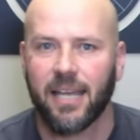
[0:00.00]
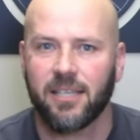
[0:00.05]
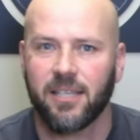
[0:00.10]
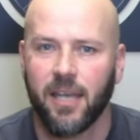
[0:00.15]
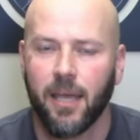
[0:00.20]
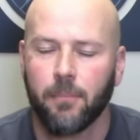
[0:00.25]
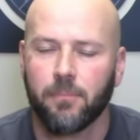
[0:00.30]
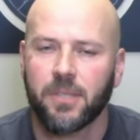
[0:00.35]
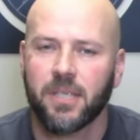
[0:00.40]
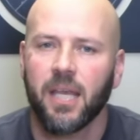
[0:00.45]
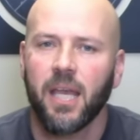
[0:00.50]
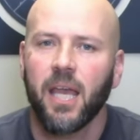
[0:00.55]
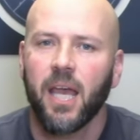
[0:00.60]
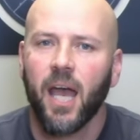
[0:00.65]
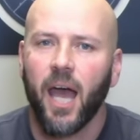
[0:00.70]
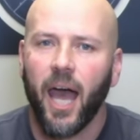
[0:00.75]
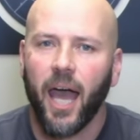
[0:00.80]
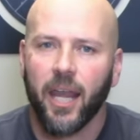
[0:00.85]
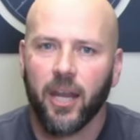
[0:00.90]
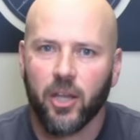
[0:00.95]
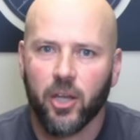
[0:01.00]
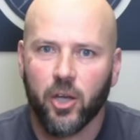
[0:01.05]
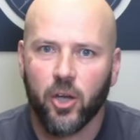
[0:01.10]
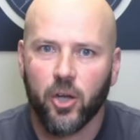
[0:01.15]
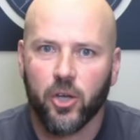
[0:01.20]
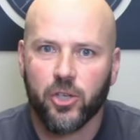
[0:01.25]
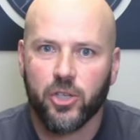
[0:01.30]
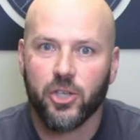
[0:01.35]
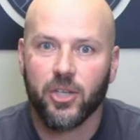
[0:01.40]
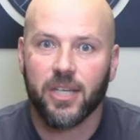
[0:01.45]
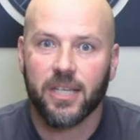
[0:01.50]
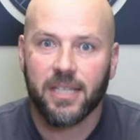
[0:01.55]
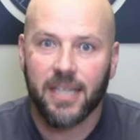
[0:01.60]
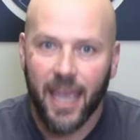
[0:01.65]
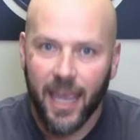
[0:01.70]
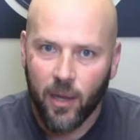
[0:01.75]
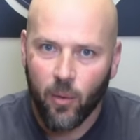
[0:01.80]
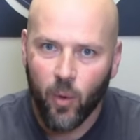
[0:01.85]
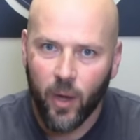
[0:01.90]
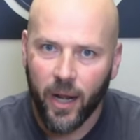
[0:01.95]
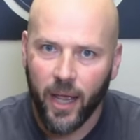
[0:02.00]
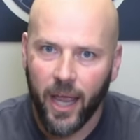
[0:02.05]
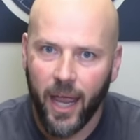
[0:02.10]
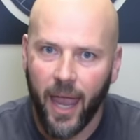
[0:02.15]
tips, I'd encourage you to take what I